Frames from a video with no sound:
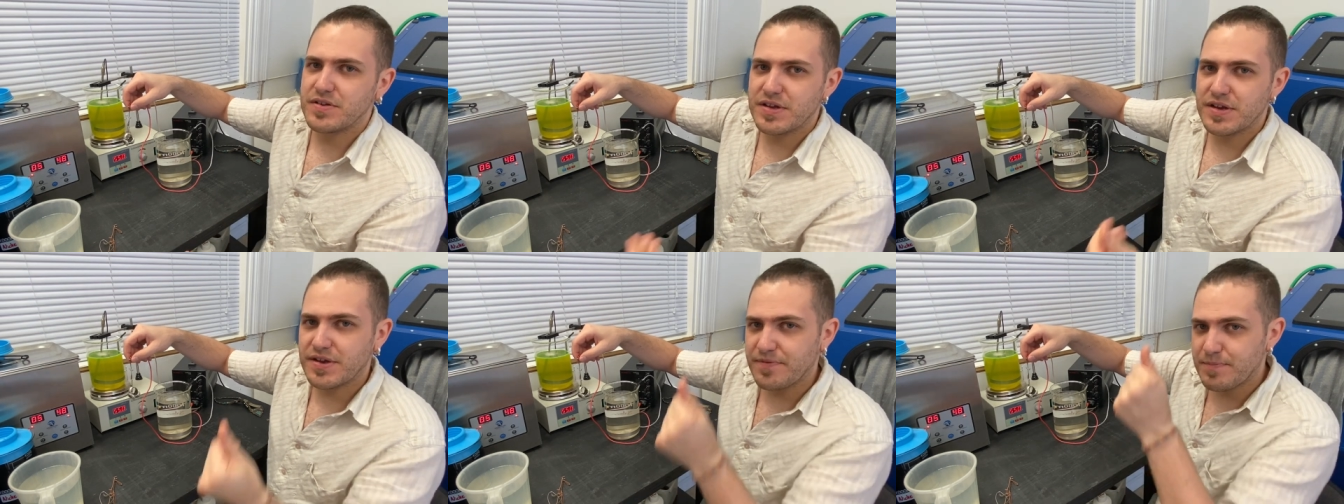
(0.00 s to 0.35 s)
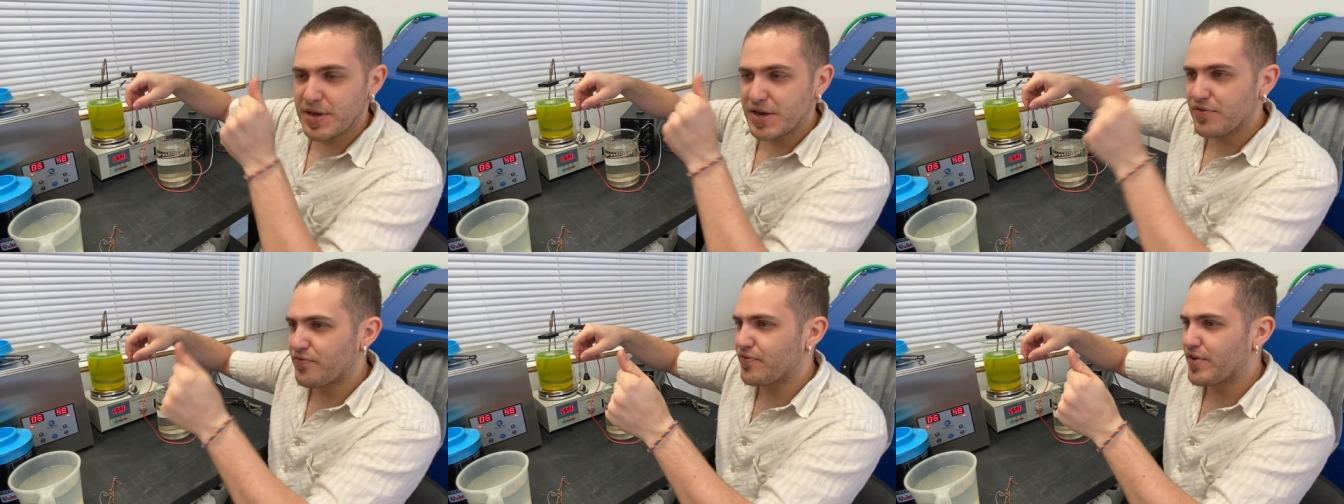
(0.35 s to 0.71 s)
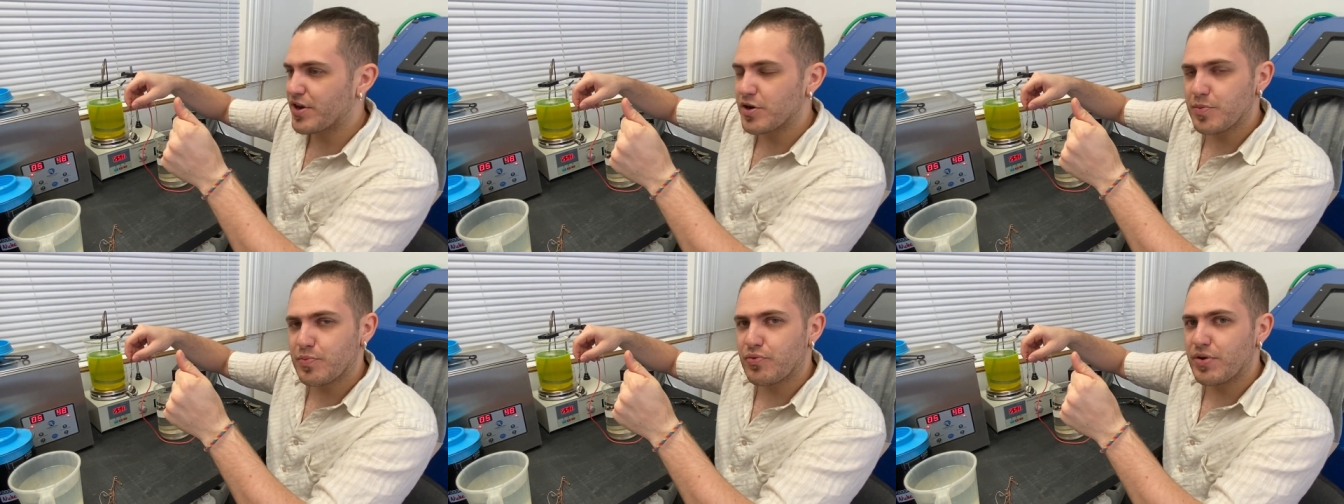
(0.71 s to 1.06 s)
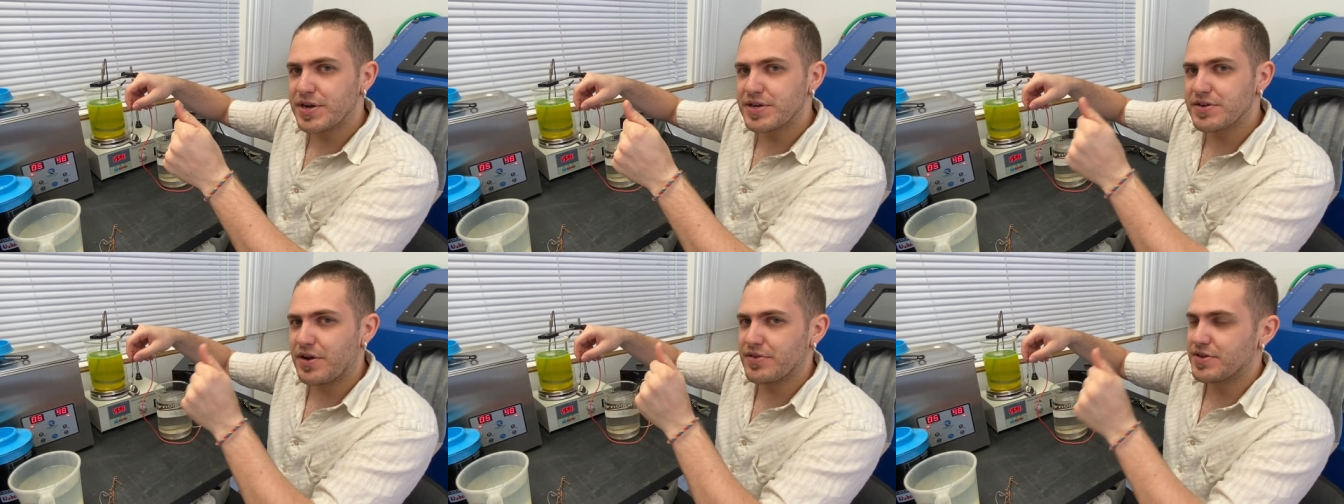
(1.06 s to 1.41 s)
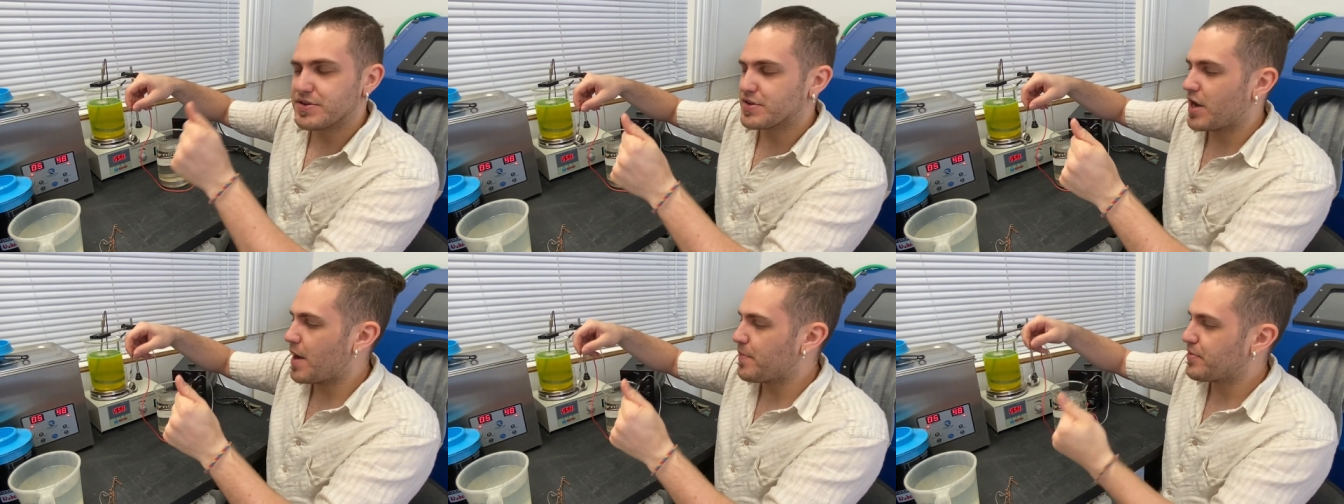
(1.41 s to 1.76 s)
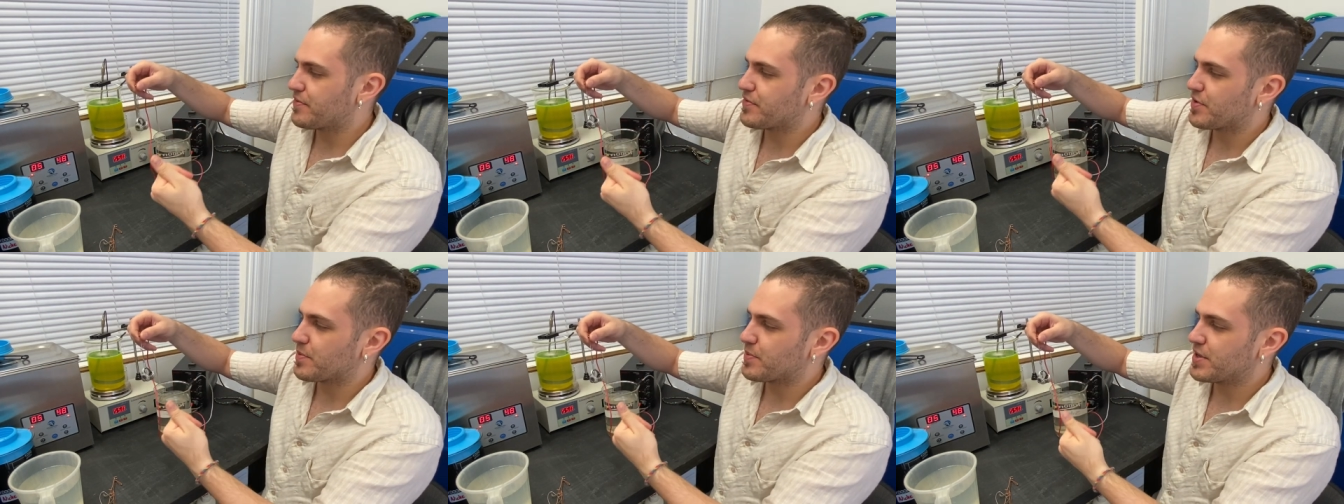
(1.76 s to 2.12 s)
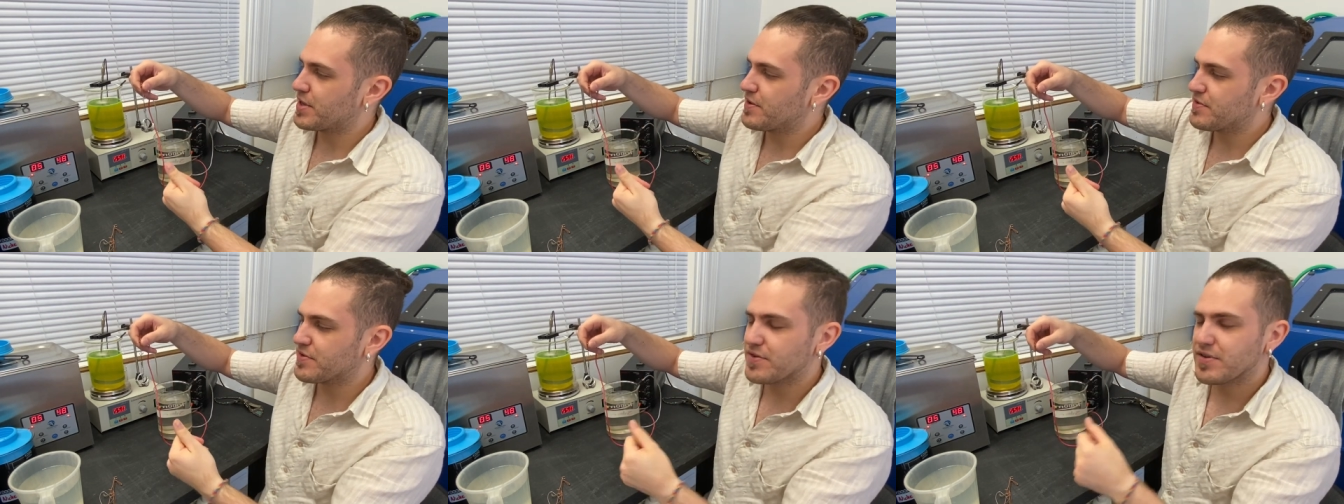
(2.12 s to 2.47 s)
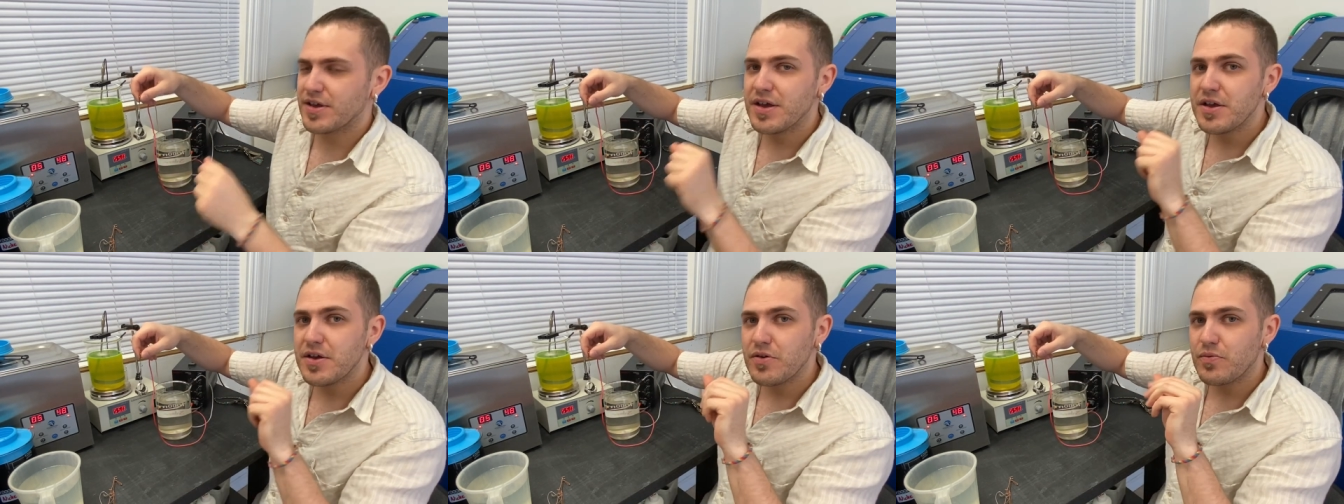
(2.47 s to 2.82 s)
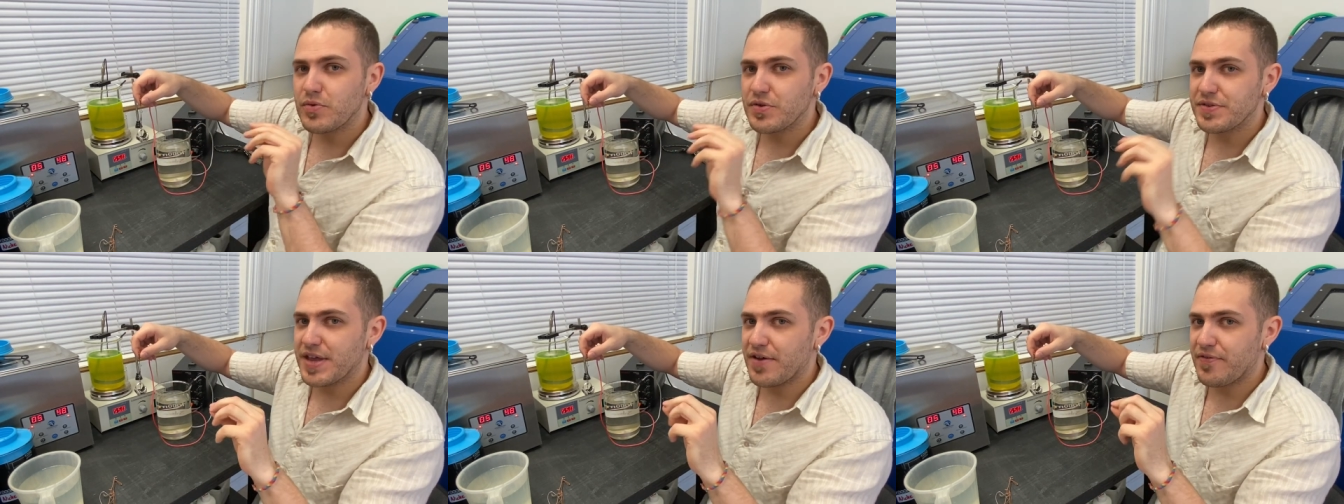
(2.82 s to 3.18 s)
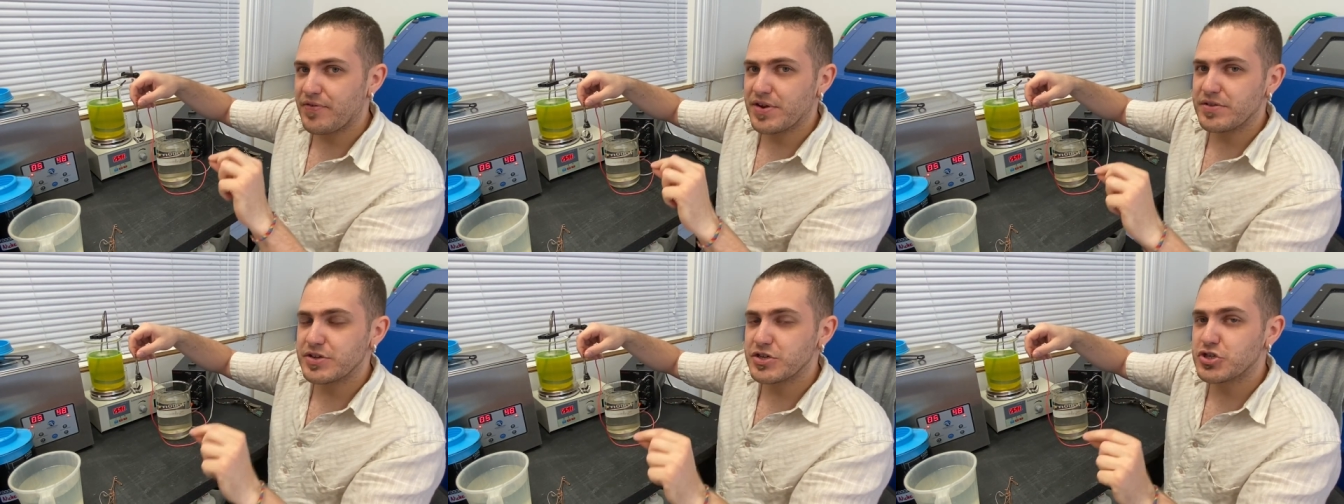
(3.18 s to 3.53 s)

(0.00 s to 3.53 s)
like a big fingerprint on the top of your piece will definitely